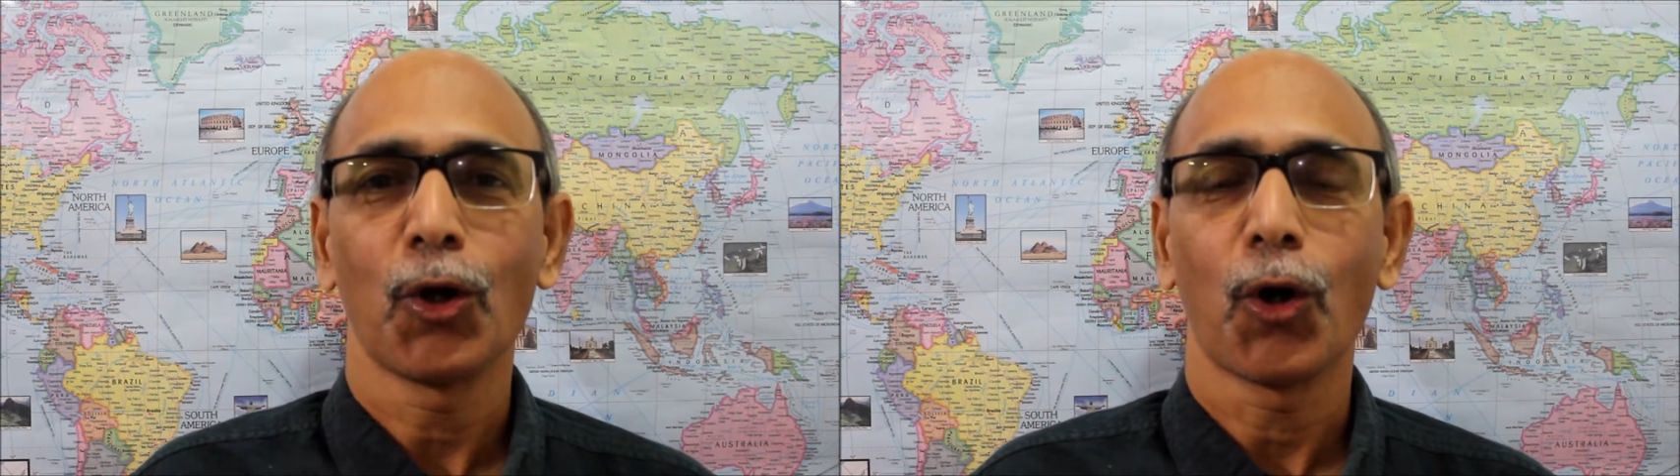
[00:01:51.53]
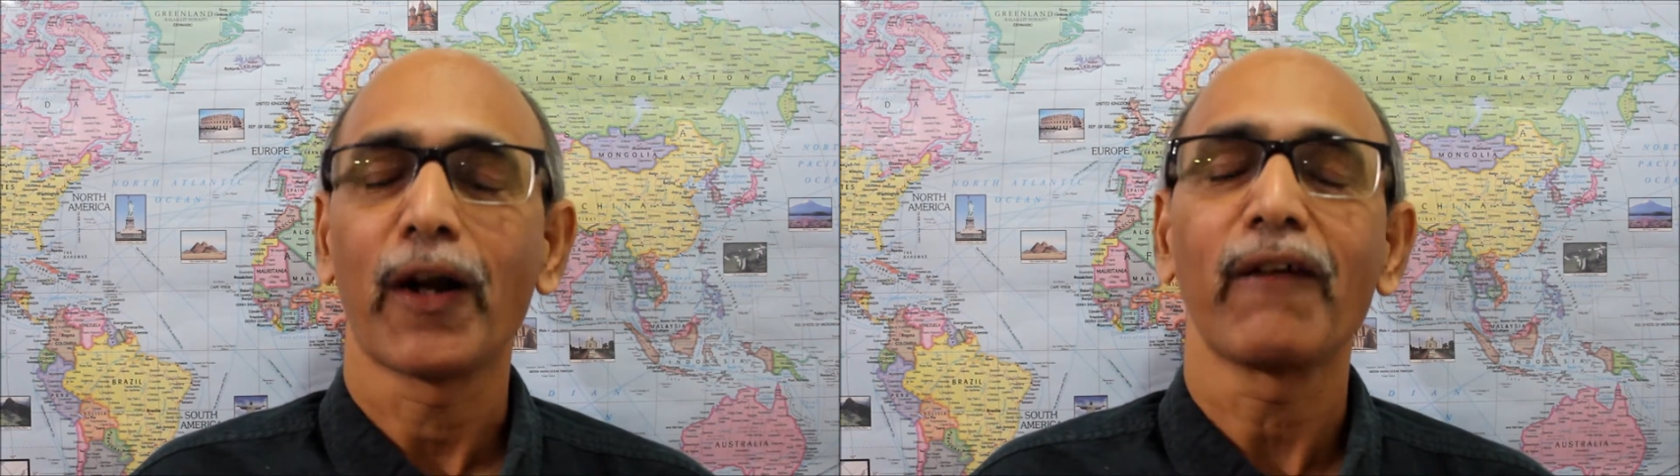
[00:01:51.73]

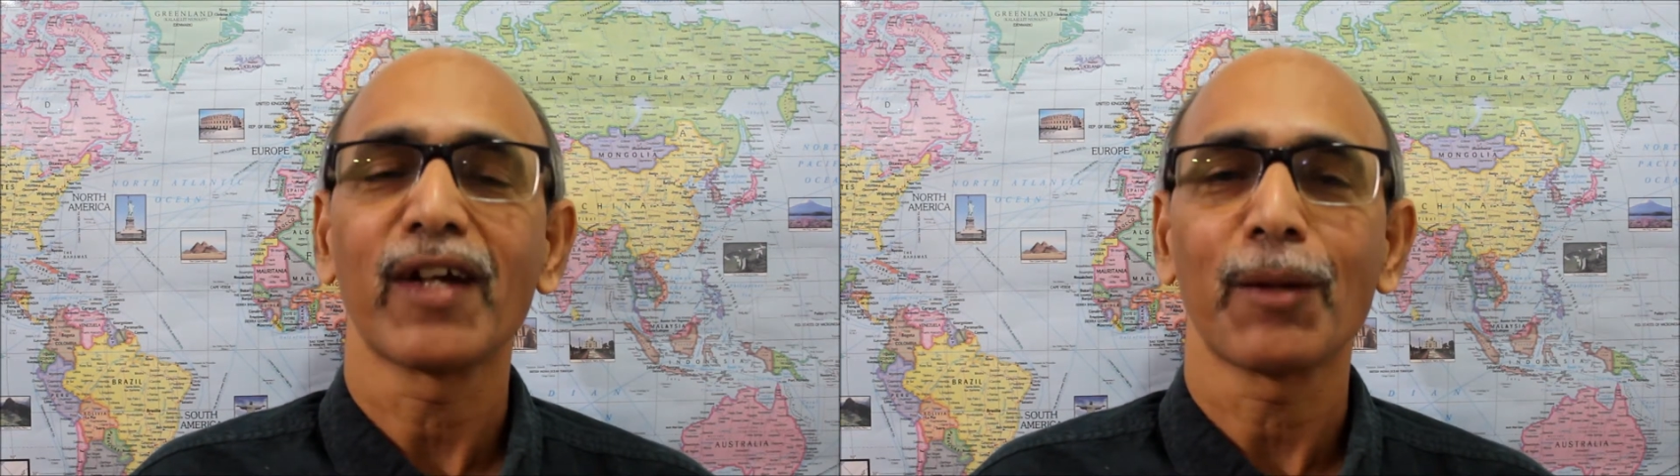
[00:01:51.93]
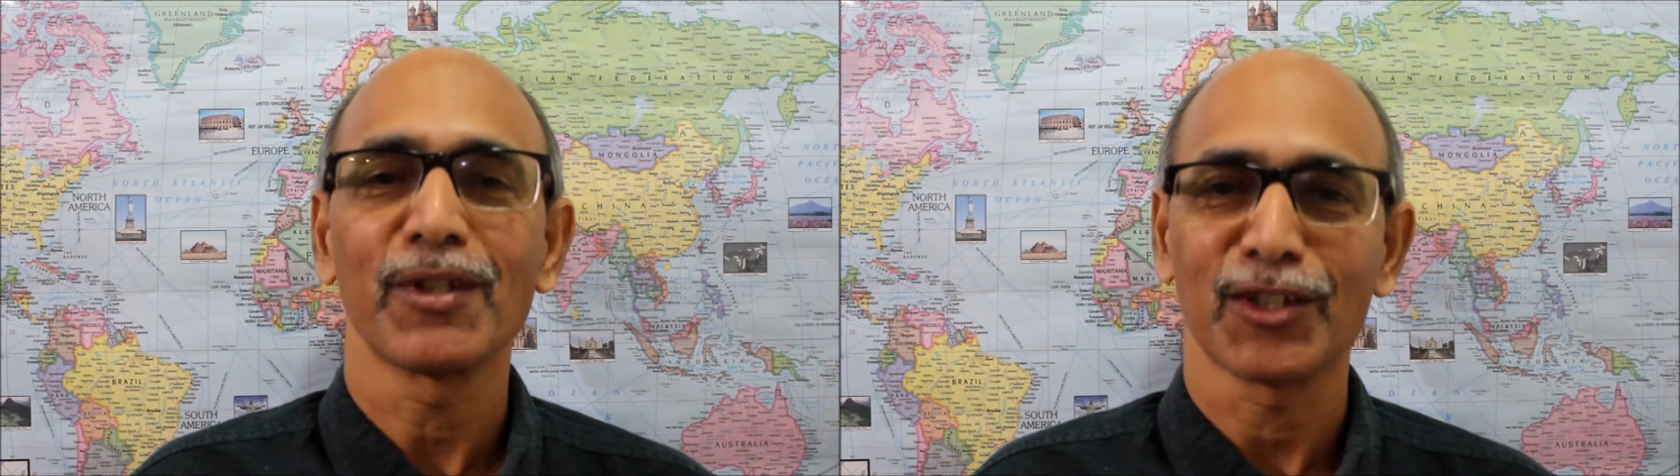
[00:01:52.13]
or
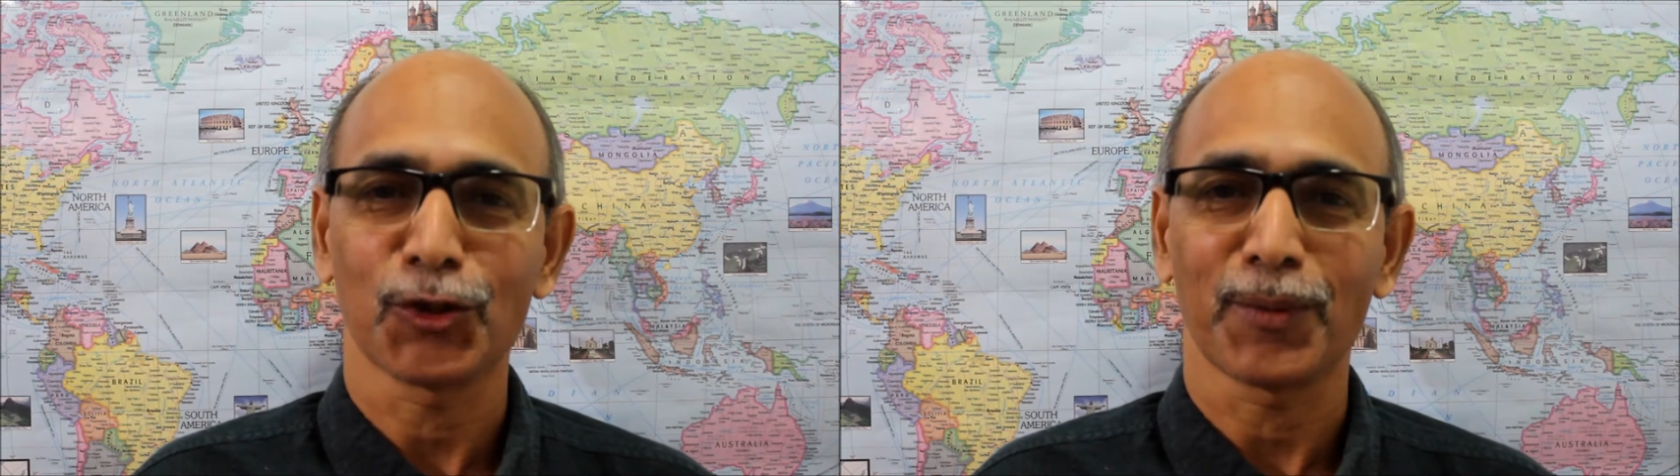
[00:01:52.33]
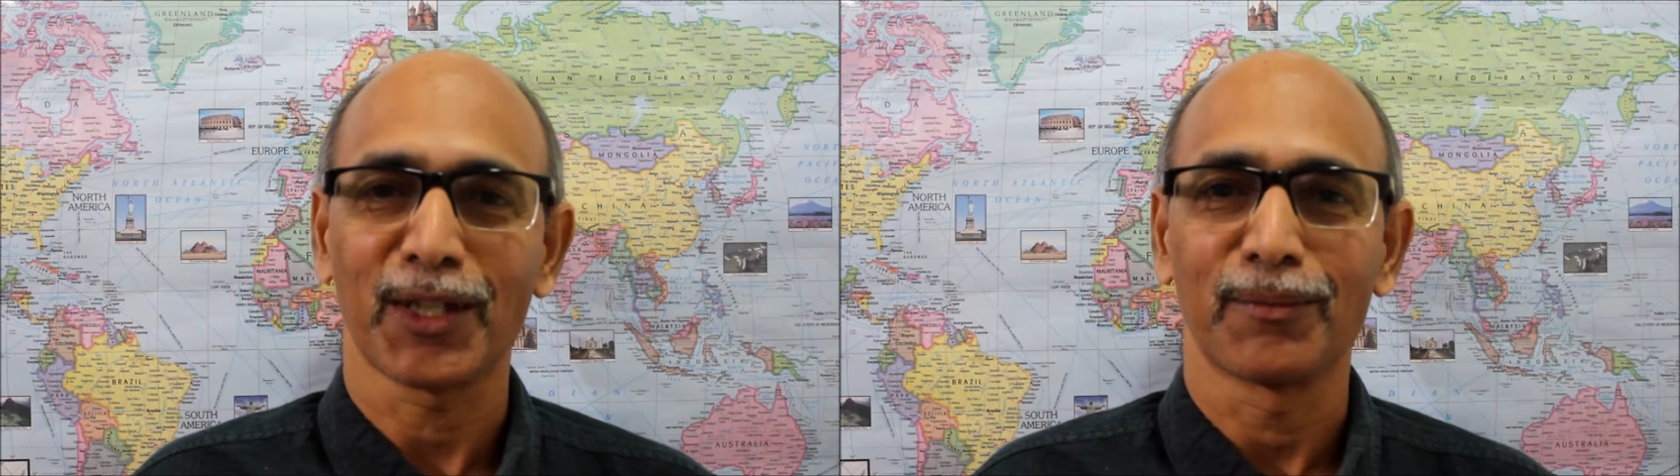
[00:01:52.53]
even a
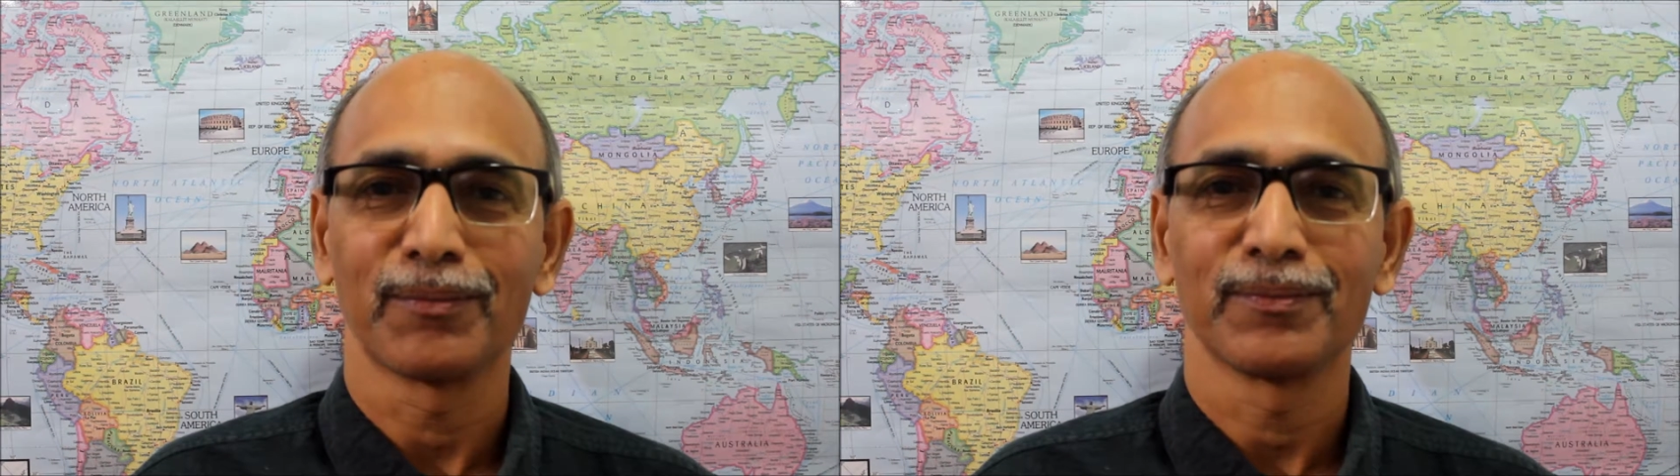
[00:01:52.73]
businessman.